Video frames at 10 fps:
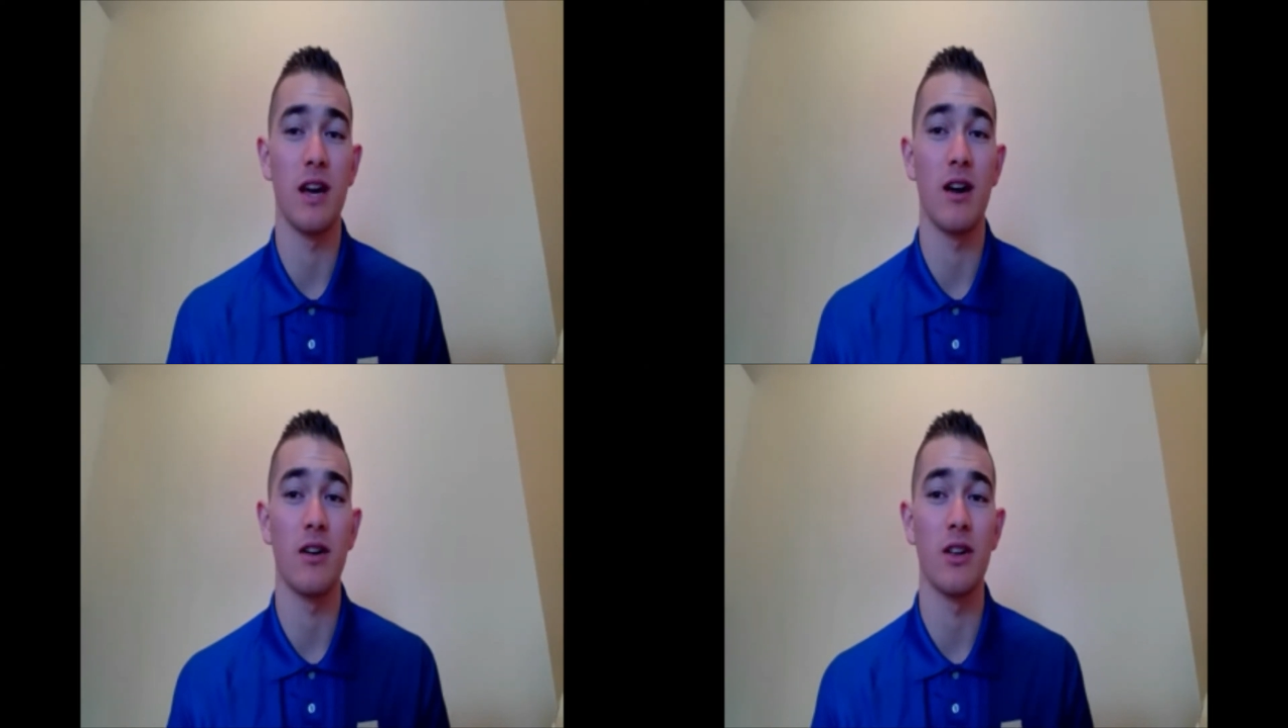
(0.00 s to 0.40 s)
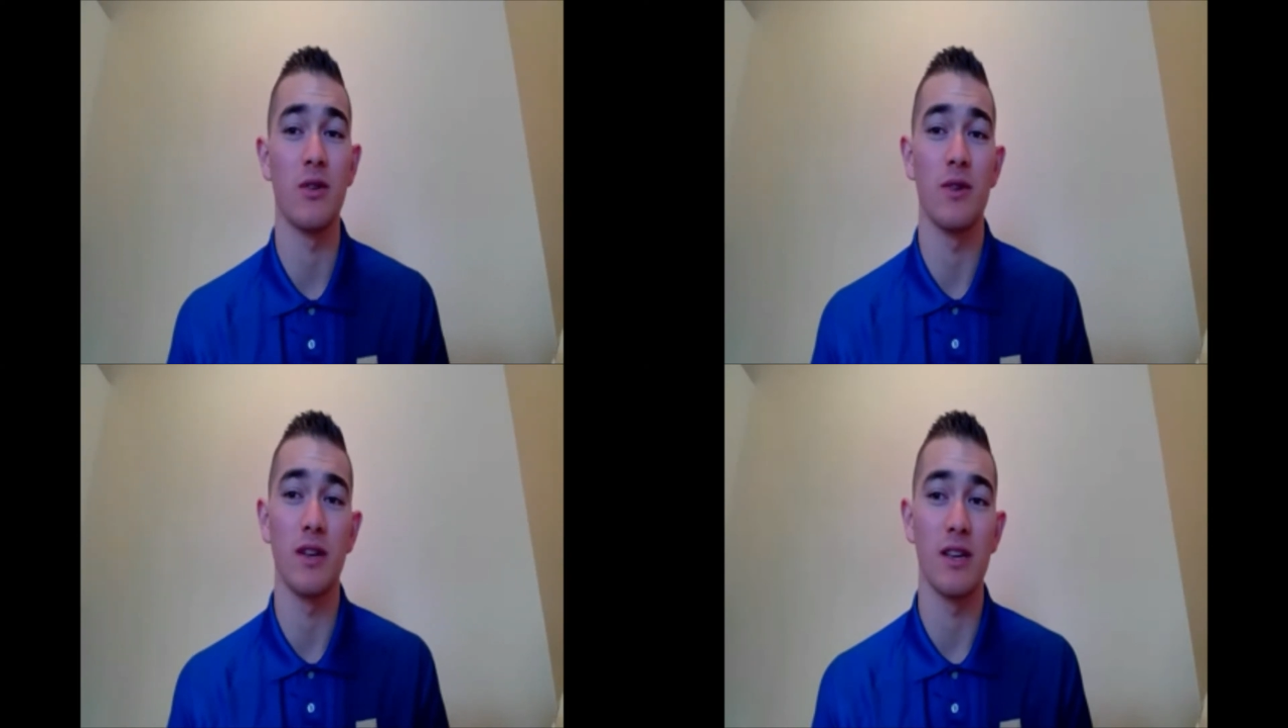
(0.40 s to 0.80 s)
how do you
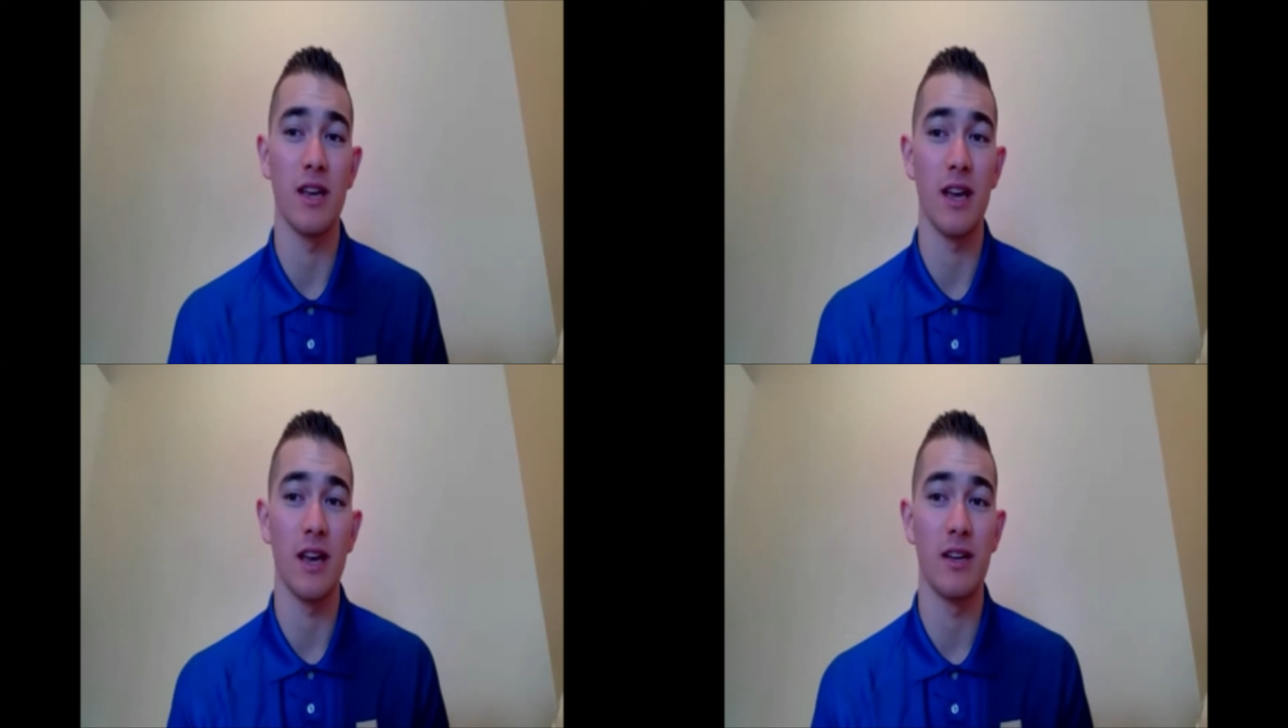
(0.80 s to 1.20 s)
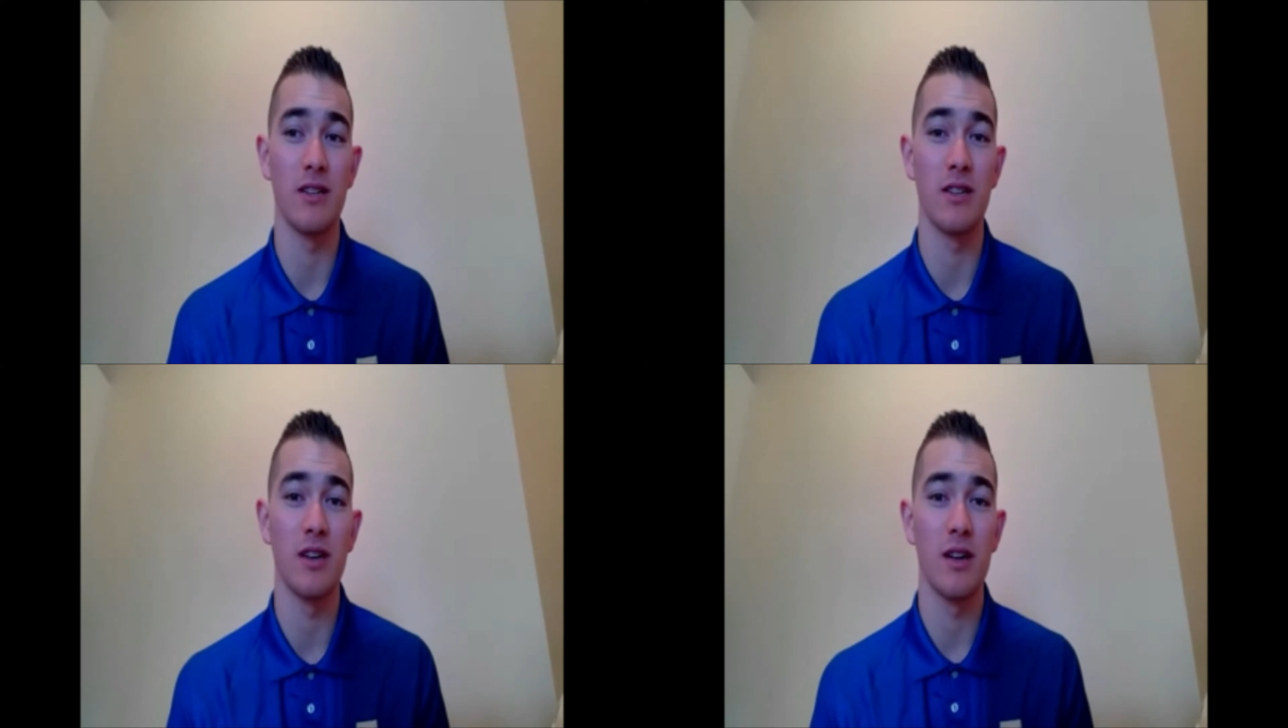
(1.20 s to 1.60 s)

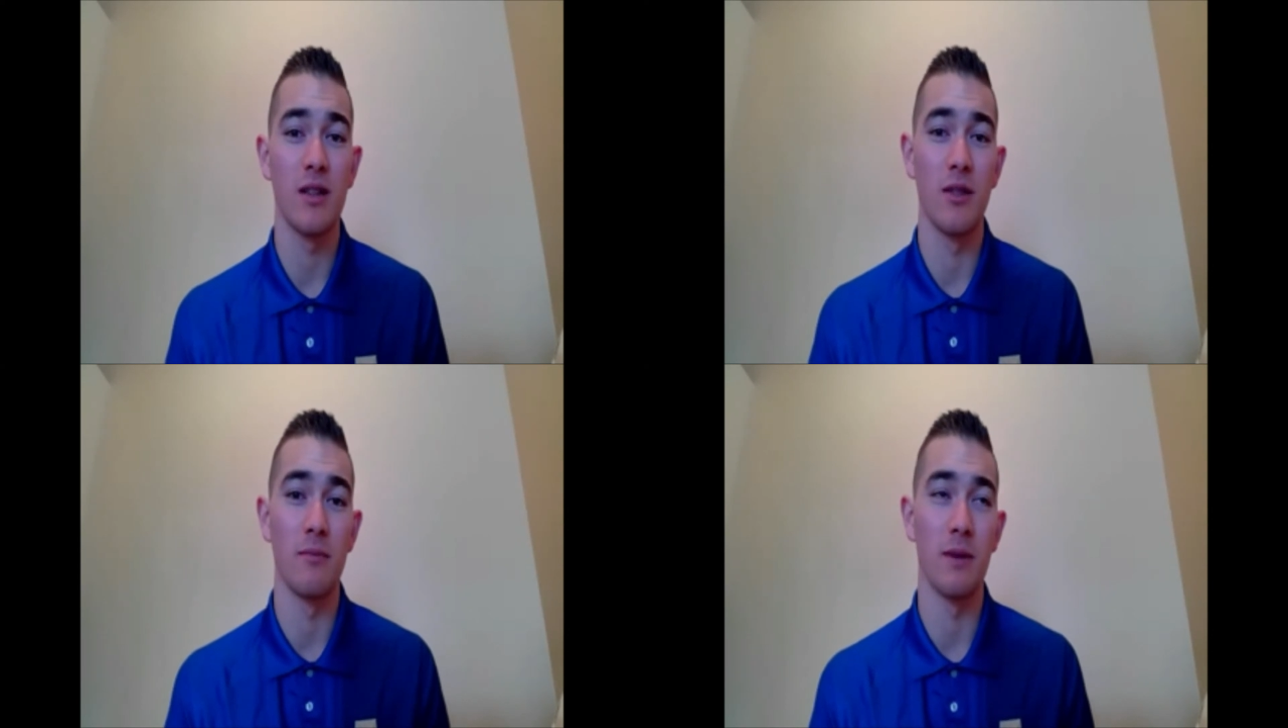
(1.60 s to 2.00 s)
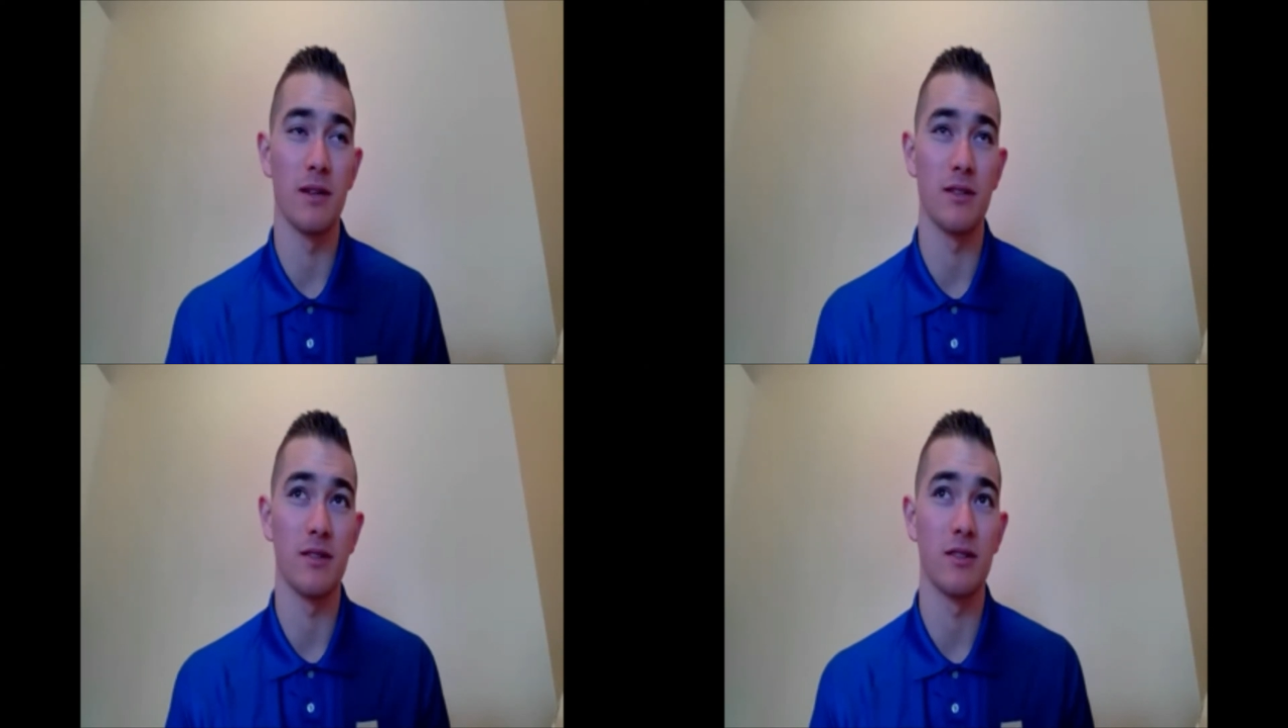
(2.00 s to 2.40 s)
engage the
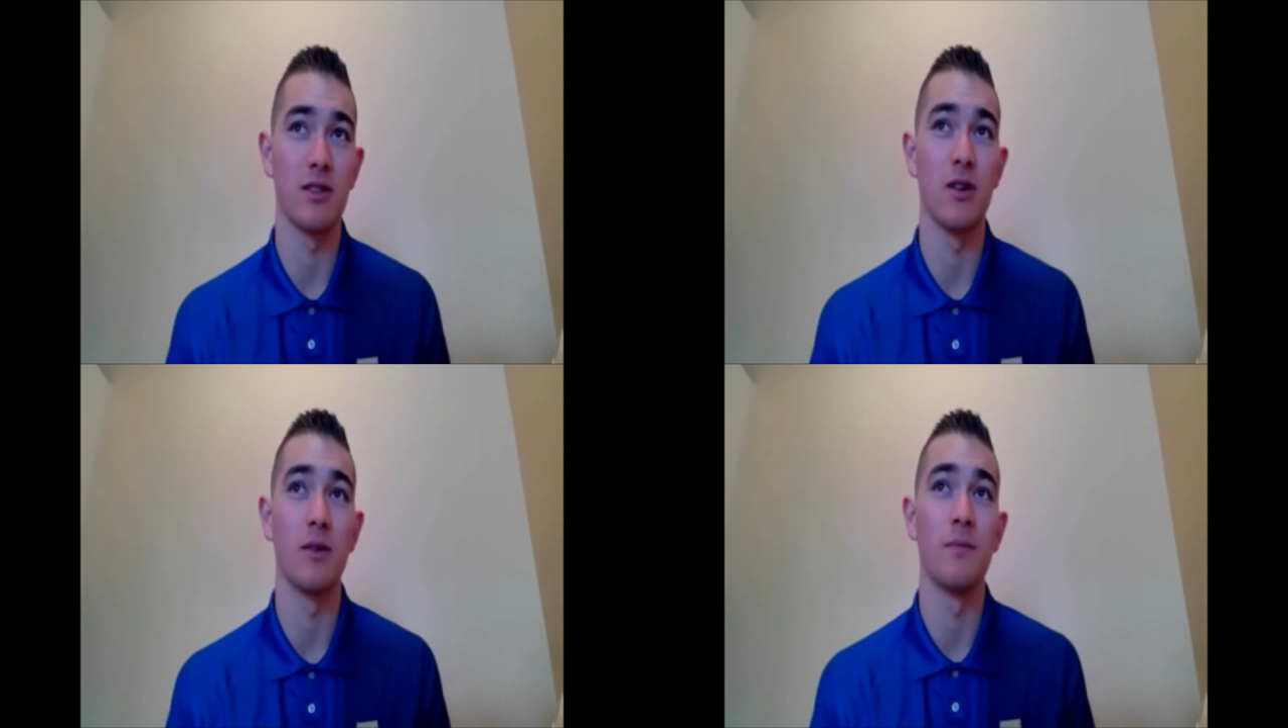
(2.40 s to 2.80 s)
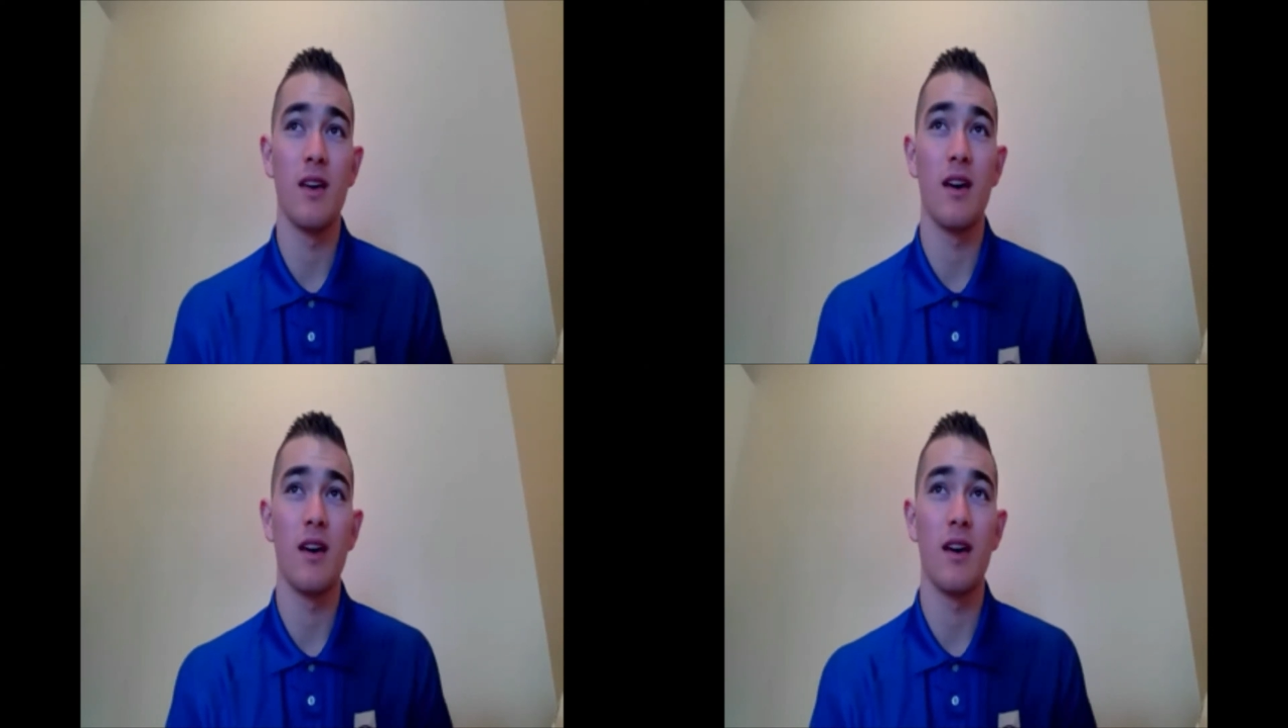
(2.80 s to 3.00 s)
muscles. So